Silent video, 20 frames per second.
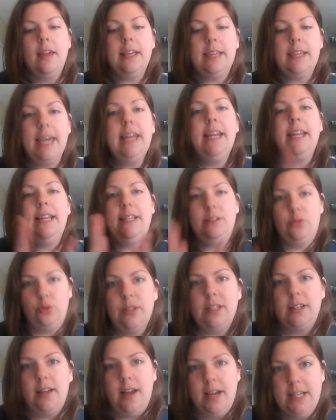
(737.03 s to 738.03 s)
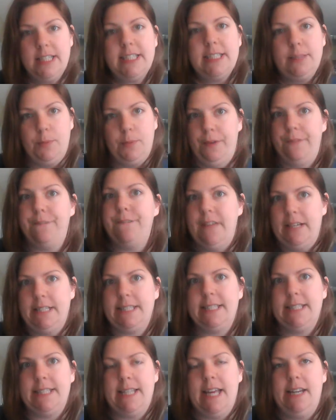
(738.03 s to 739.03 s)
Getting to the customer
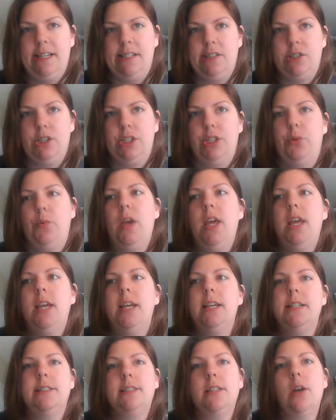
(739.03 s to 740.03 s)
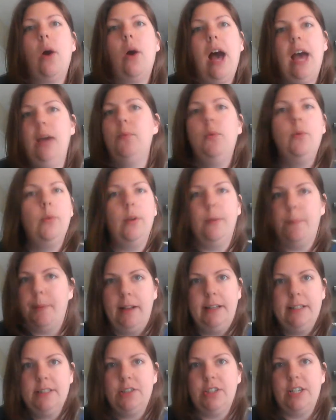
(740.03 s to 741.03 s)
fixes that issue. And so I won't
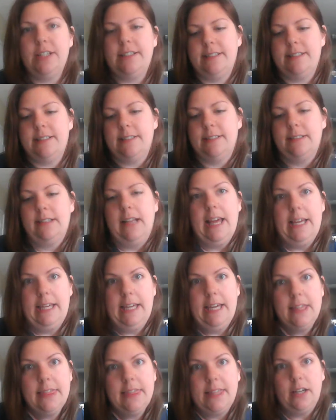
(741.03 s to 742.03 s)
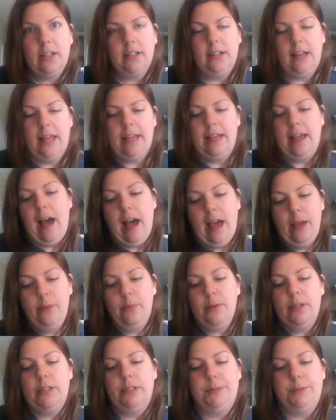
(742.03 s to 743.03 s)
apologize until I get there. Like, I
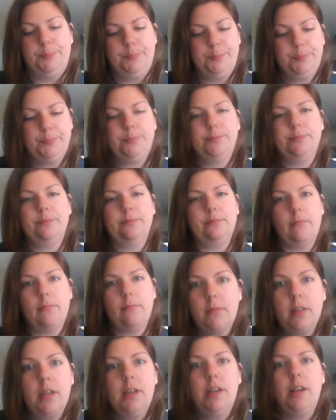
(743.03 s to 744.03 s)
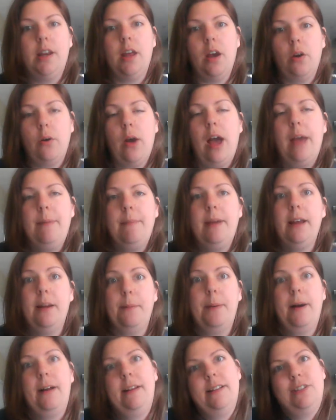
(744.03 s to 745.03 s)
will, I might
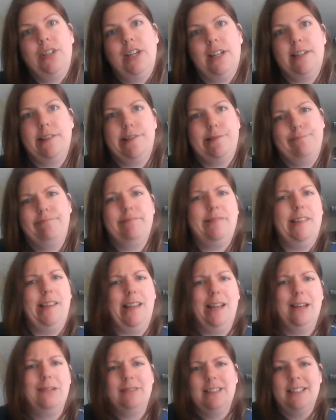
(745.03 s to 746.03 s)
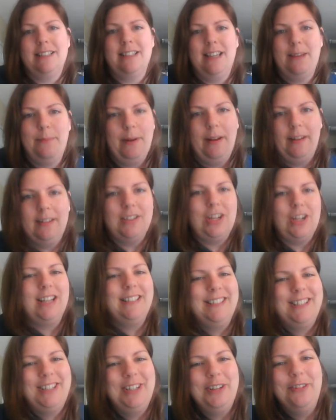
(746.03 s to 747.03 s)
apologize, because I
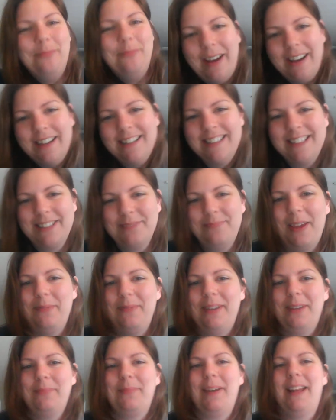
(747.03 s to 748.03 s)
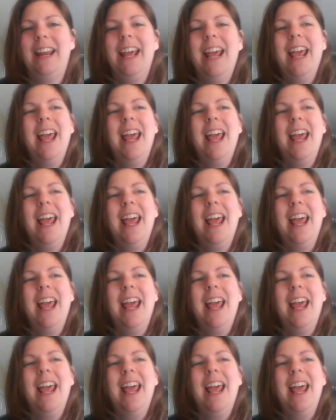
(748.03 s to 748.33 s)
apologize too much, maybe, but